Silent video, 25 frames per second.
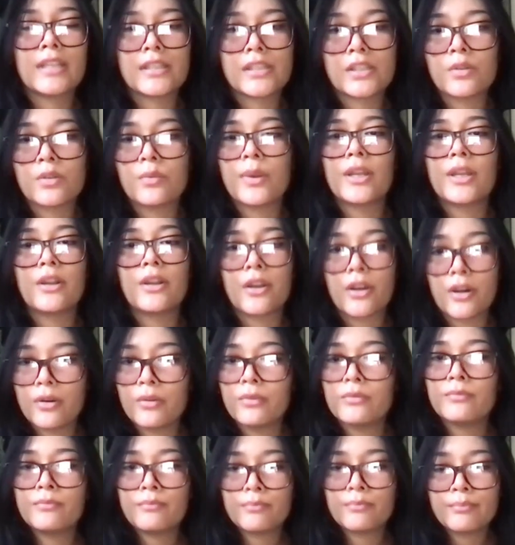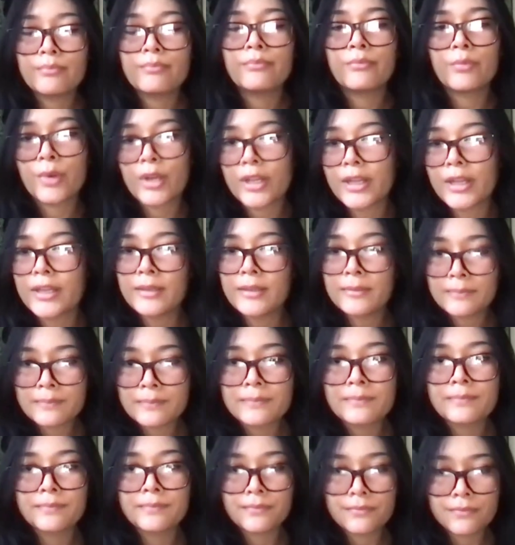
is the way to go, really.